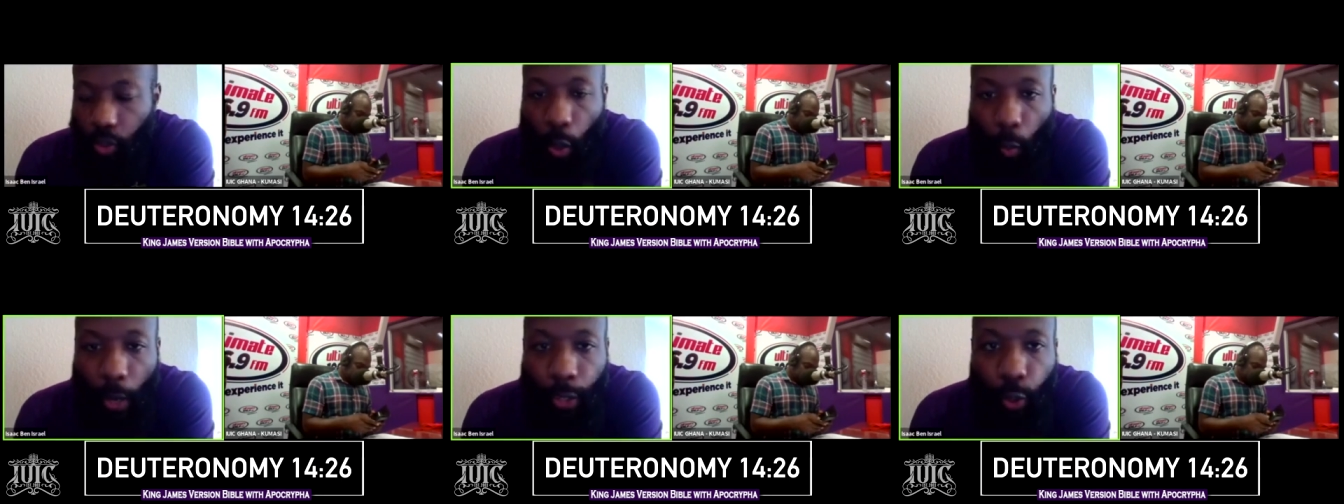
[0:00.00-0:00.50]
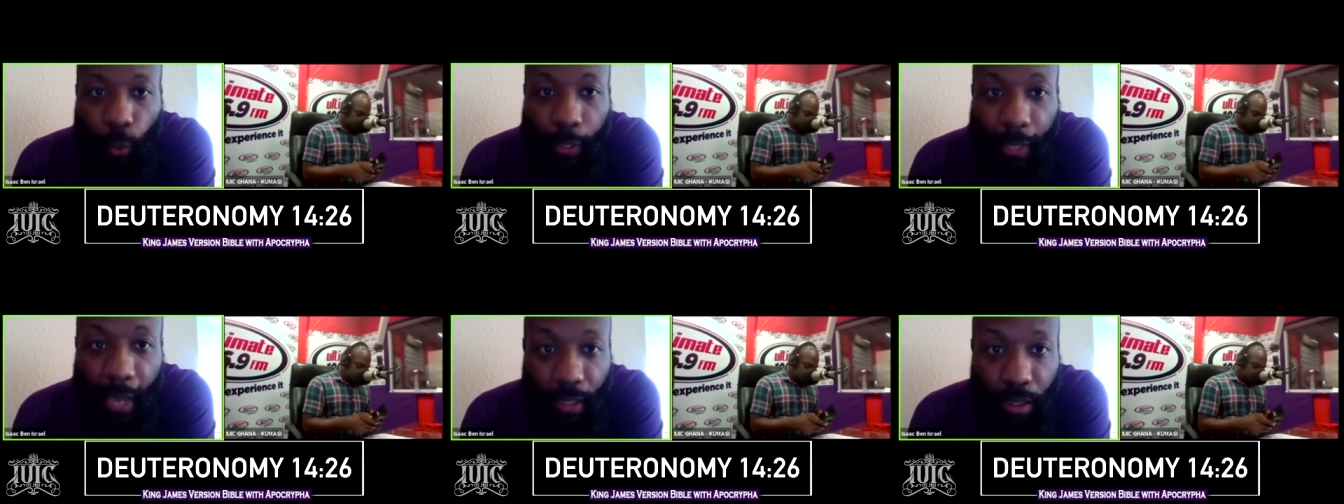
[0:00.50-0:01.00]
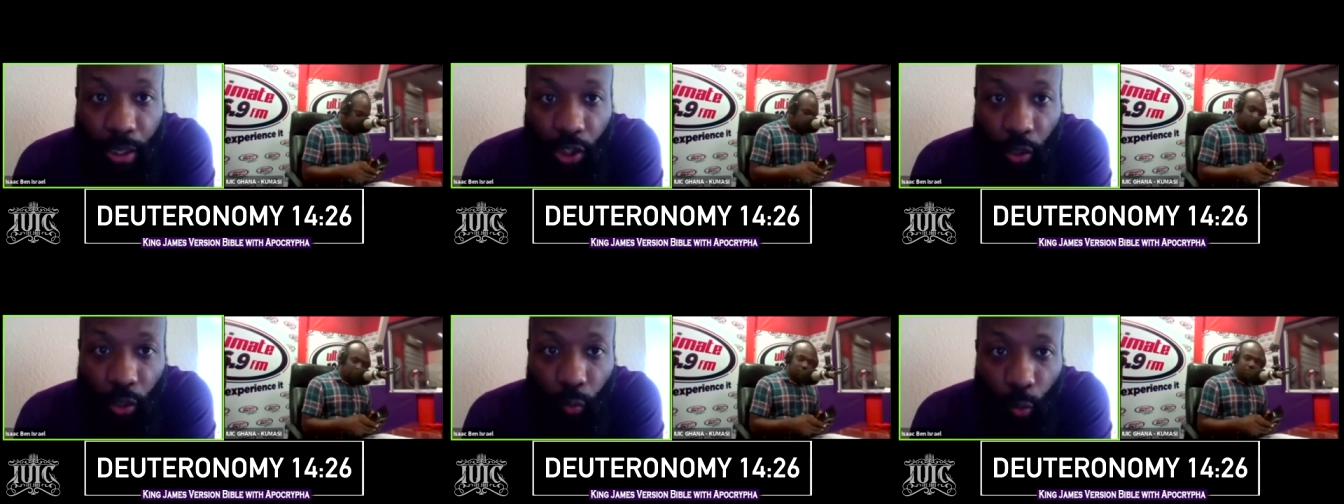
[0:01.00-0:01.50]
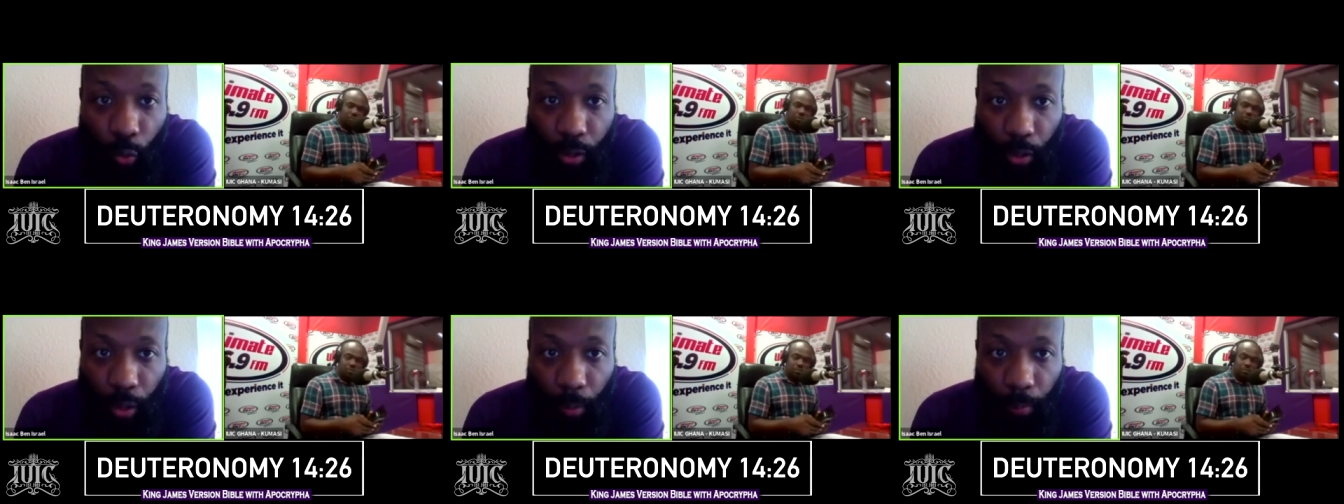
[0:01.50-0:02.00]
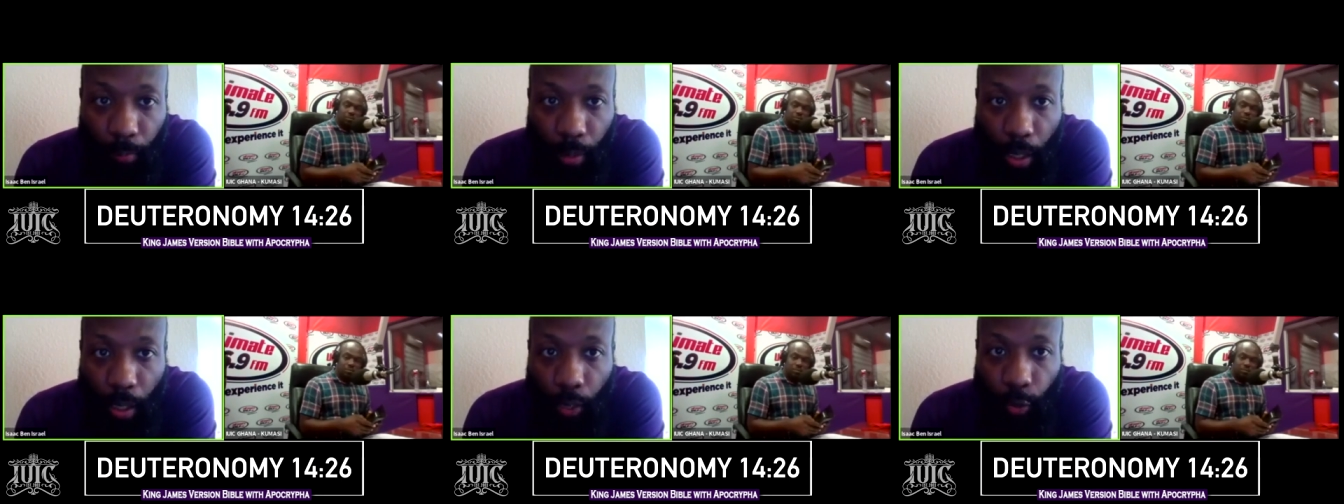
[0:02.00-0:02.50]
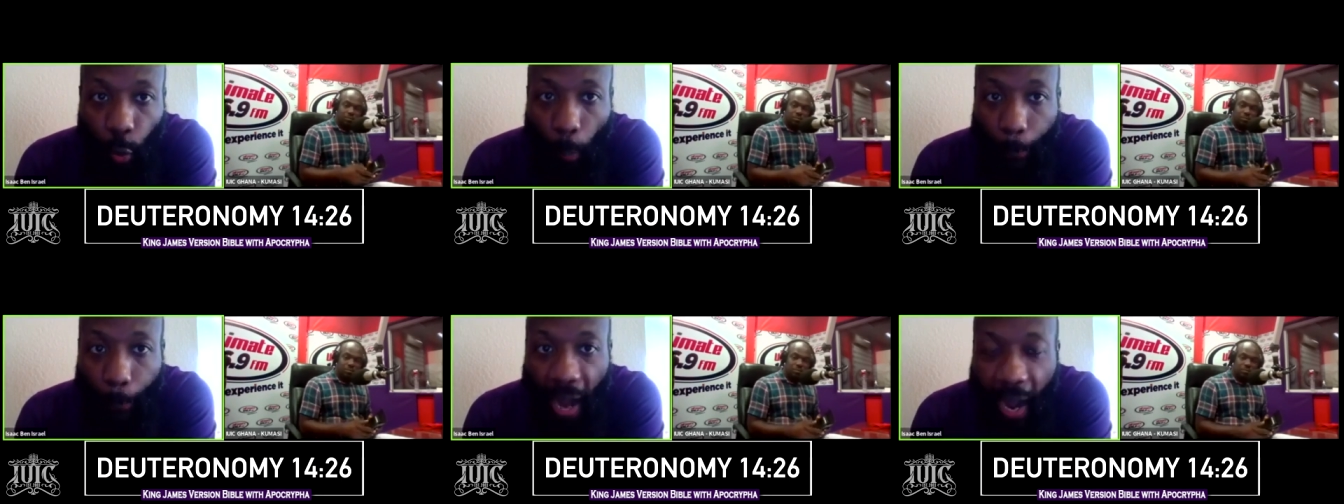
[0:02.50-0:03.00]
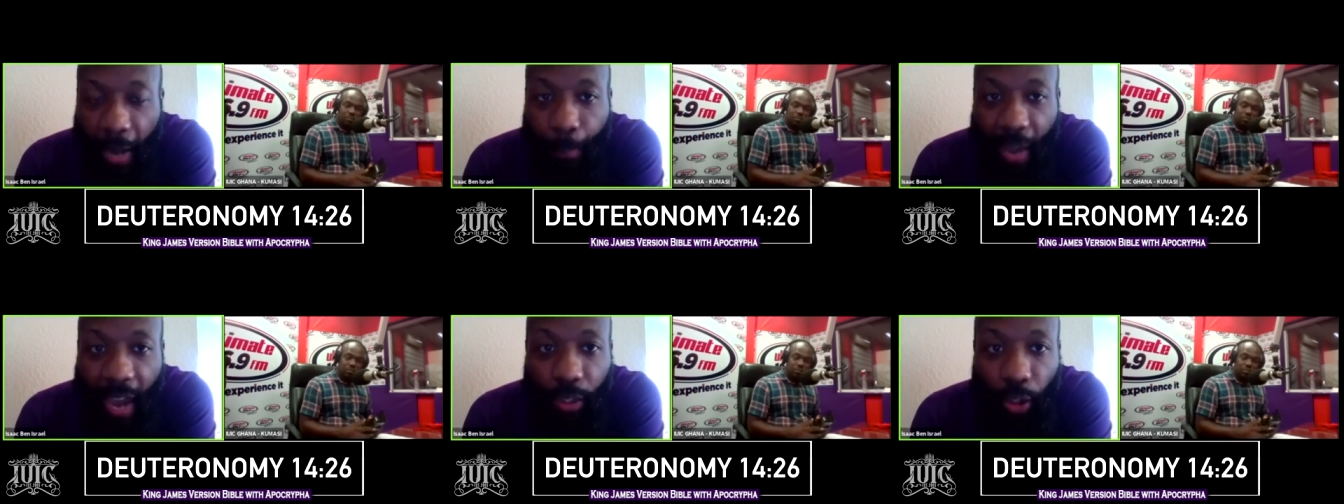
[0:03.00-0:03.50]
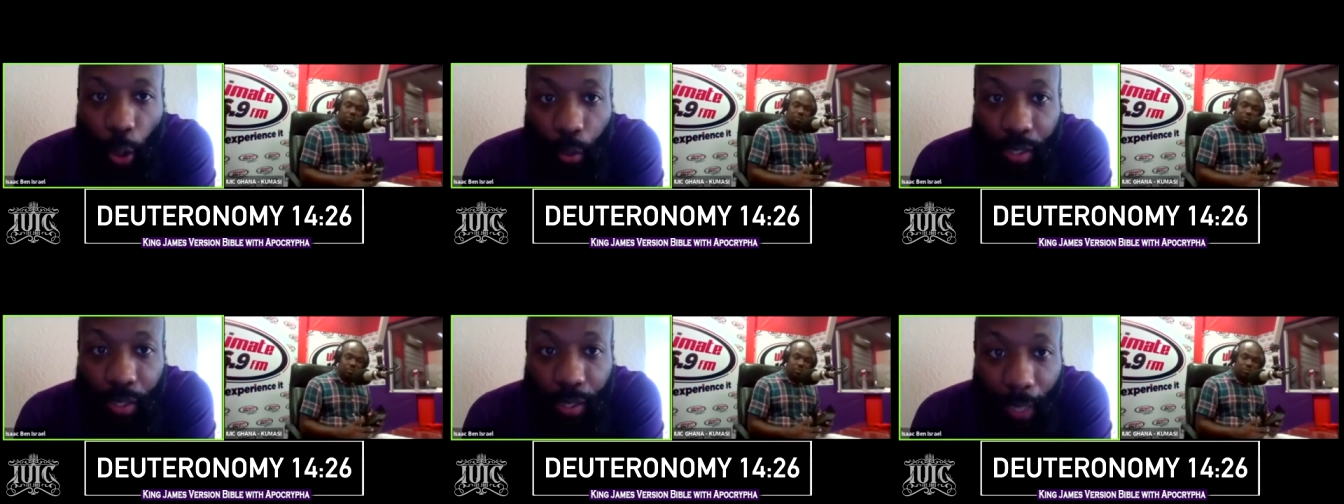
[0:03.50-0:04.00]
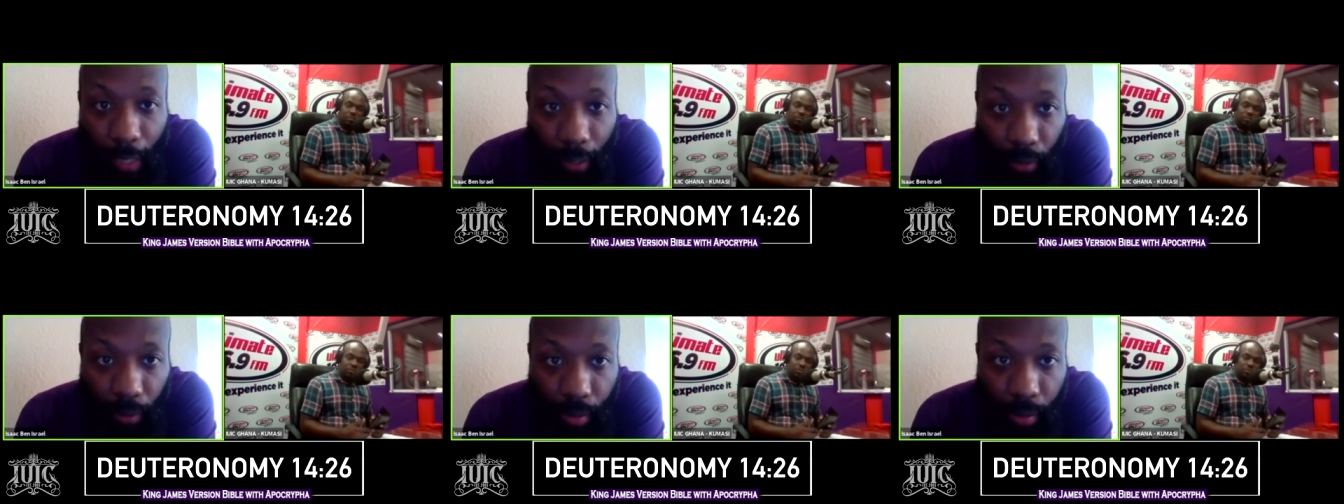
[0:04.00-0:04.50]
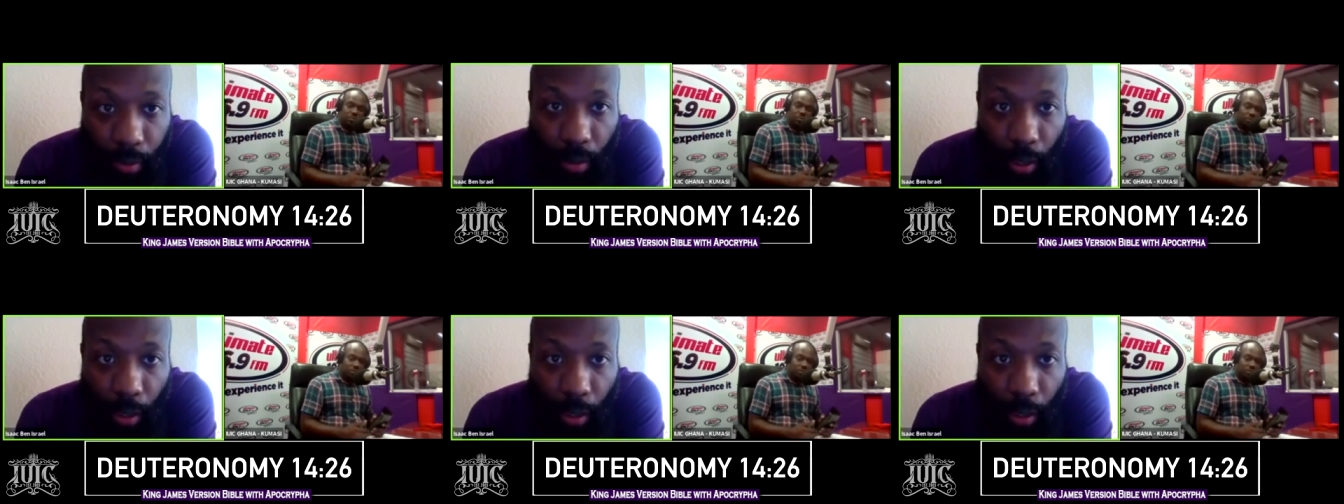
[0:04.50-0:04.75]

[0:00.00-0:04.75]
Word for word: So when you get to Jerusalem, you buy back those things.